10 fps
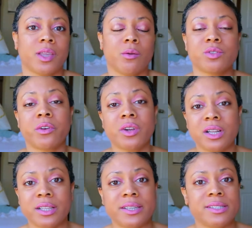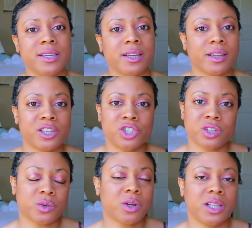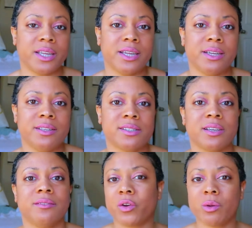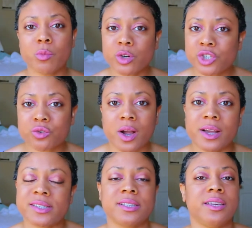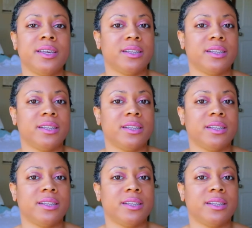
It was very very cleansing, a nice gentle cleanse, very moisturizing.